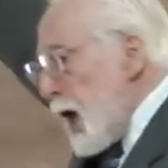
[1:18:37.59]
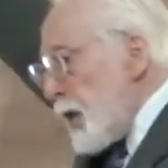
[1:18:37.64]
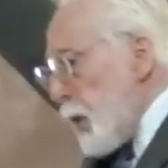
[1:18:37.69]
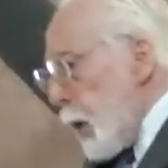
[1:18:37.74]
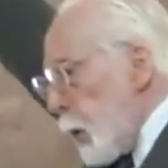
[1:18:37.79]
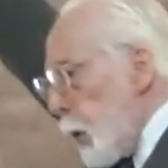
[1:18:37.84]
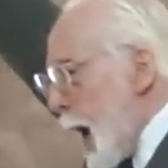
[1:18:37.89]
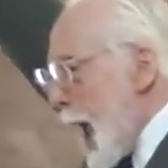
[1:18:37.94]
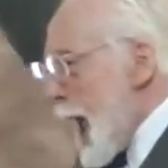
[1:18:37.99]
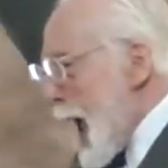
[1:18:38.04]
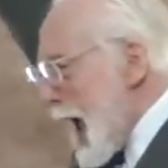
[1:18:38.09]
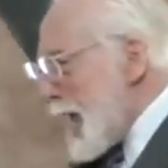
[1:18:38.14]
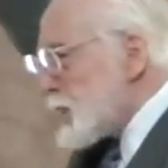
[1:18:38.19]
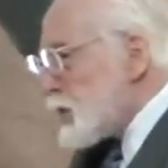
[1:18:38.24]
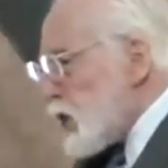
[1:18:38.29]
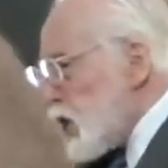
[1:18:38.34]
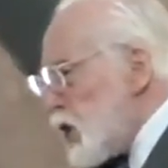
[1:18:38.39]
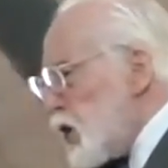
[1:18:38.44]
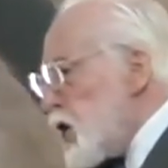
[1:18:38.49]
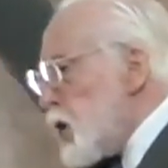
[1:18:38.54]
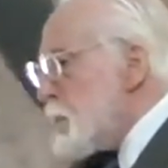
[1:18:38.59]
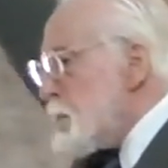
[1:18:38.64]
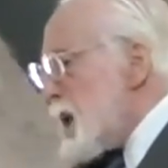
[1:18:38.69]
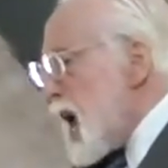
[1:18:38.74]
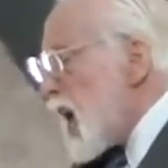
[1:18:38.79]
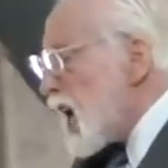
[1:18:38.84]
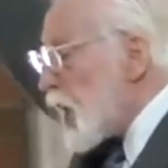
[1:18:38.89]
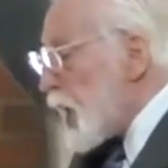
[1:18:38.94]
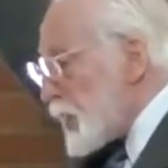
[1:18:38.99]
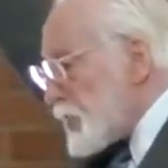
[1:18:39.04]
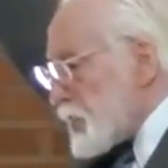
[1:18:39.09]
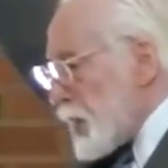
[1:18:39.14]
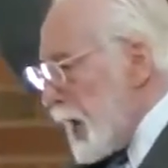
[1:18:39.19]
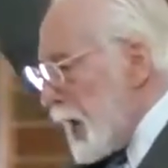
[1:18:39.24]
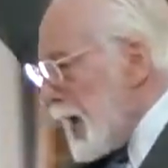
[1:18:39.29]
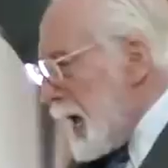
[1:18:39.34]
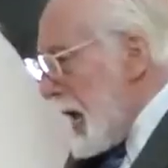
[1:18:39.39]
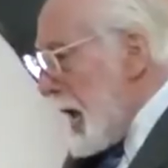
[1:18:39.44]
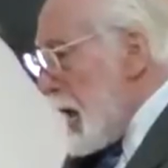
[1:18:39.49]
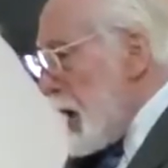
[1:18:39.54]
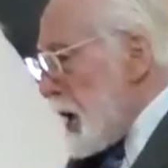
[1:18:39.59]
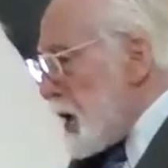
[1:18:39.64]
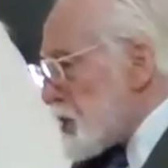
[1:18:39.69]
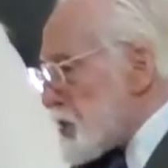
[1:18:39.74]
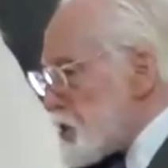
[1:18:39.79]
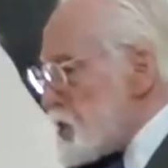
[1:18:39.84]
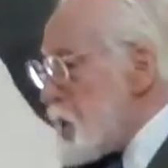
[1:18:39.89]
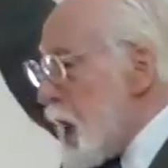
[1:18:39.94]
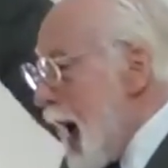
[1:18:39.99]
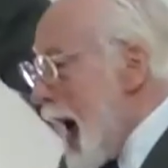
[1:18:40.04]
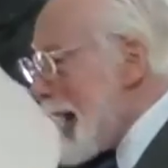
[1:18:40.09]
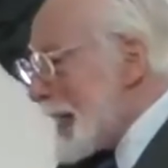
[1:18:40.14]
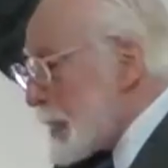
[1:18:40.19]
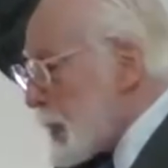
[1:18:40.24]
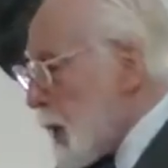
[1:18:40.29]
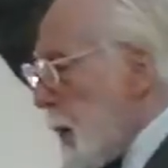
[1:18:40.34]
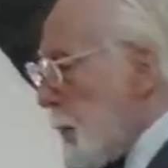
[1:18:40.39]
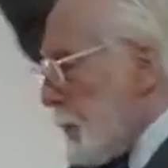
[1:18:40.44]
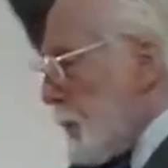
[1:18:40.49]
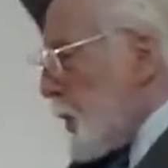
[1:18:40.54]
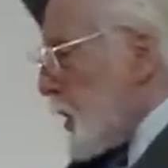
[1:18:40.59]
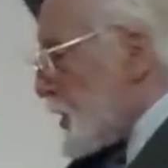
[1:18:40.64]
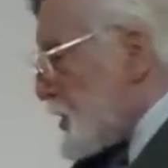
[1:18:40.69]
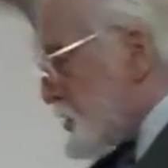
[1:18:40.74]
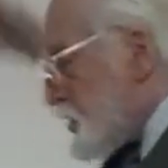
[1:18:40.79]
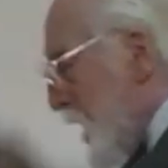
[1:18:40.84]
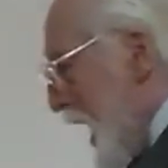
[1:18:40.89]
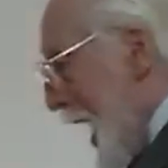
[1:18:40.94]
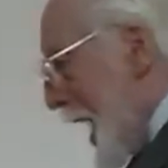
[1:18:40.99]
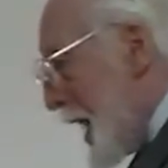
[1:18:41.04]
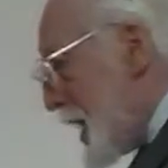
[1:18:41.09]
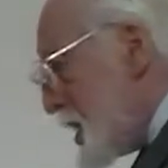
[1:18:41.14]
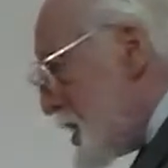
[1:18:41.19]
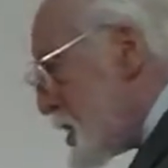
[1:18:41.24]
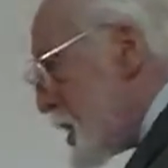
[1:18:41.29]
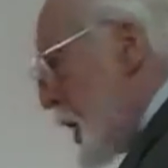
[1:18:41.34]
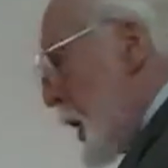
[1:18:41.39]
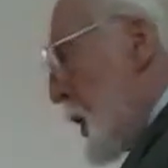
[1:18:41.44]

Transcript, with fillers: The way to humility is not to pretend,